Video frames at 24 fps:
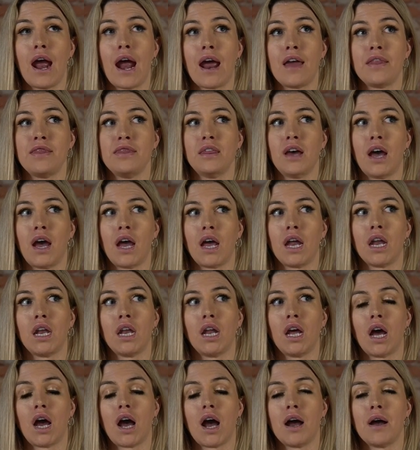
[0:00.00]
and
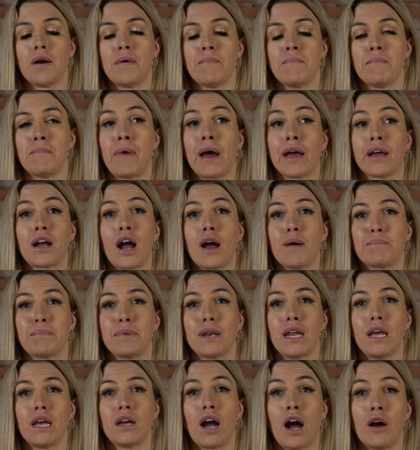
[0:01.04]
then um, my
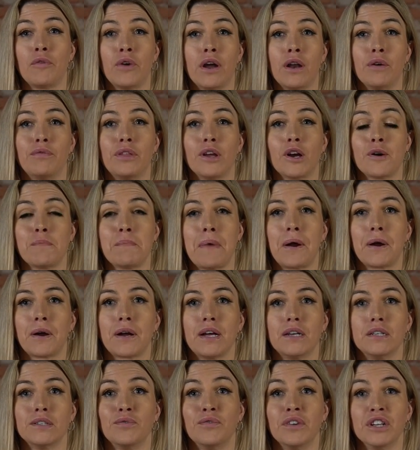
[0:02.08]
company got rid of their
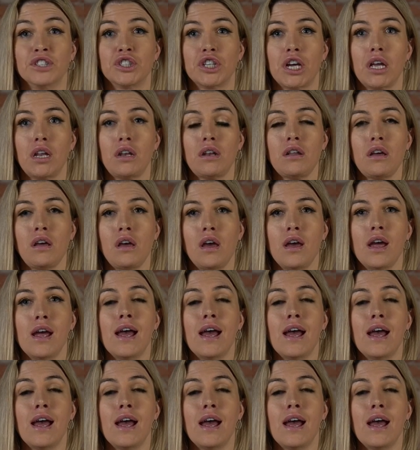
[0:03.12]
American division.